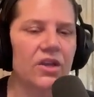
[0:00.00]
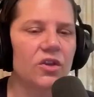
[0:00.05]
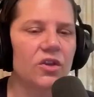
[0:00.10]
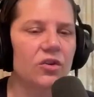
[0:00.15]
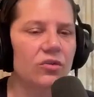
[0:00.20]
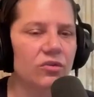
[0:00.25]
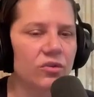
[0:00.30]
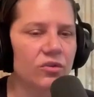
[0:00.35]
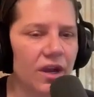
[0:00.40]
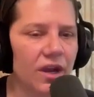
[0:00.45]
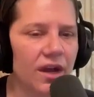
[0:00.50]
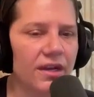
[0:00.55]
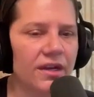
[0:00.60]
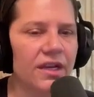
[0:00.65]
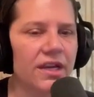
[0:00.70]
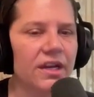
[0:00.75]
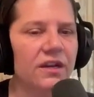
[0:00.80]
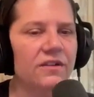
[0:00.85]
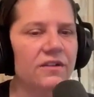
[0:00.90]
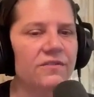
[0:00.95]
You're not
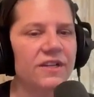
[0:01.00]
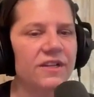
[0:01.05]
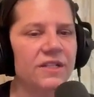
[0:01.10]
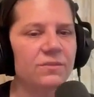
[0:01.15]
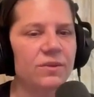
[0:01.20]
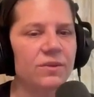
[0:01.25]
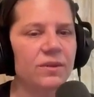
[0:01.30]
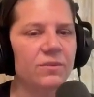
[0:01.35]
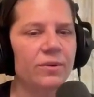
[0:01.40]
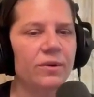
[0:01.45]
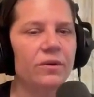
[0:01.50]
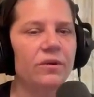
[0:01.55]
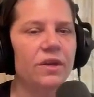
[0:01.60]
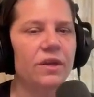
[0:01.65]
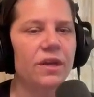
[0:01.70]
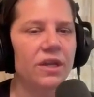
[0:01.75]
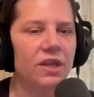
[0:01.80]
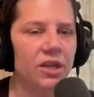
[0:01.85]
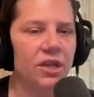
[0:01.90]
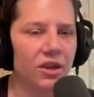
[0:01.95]
here to fix people.
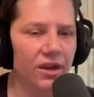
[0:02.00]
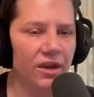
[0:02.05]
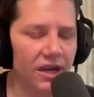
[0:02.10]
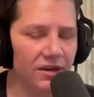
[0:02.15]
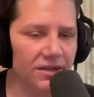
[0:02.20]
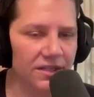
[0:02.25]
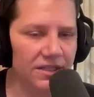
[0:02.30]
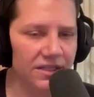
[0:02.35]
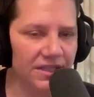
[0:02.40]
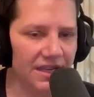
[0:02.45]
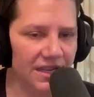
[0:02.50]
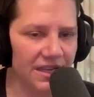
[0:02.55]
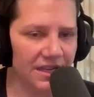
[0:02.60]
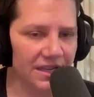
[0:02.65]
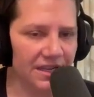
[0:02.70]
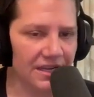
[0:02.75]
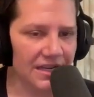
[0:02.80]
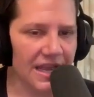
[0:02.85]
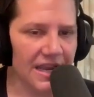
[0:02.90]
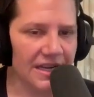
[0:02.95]
You're here to stay
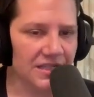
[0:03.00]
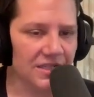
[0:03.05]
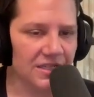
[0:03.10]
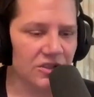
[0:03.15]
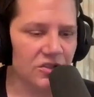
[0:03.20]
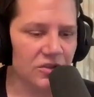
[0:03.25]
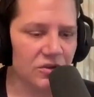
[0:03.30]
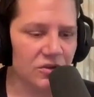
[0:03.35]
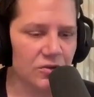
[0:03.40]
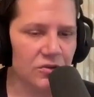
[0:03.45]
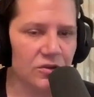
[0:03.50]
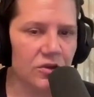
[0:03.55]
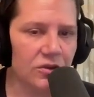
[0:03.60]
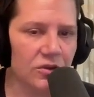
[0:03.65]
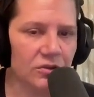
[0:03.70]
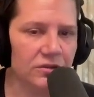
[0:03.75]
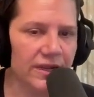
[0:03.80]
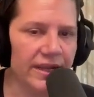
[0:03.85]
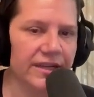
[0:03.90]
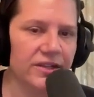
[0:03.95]
connected to
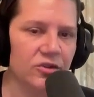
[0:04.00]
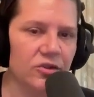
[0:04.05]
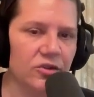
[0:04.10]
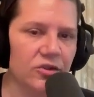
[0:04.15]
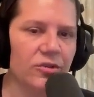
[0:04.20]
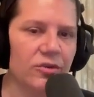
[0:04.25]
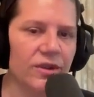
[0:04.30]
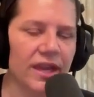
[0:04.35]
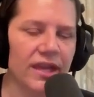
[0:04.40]
your light truth